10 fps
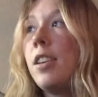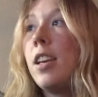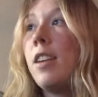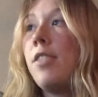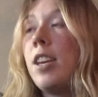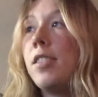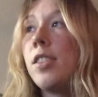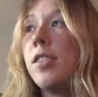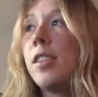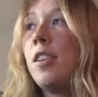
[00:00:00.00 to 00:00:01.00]
If the answer
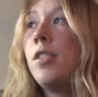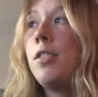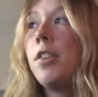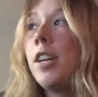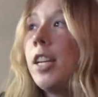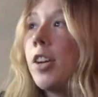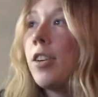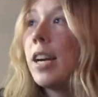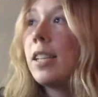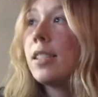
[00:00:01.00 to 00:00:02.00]
is unknown or
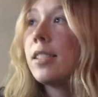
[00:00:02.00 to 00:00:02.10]
incorrect,